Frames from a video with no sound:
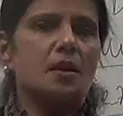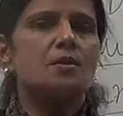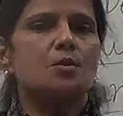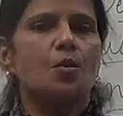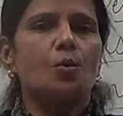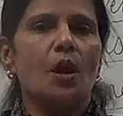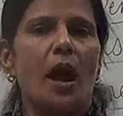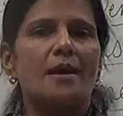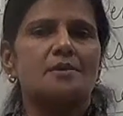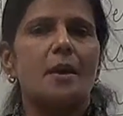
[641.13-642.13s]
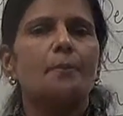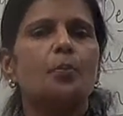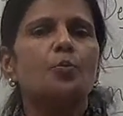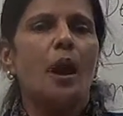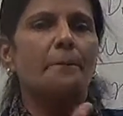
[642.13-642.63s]
is known as the
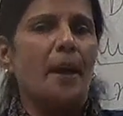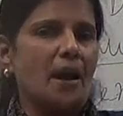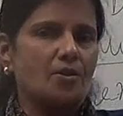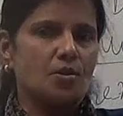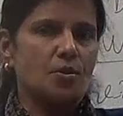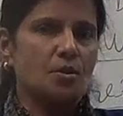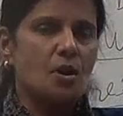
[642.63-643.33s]
Pune Pact.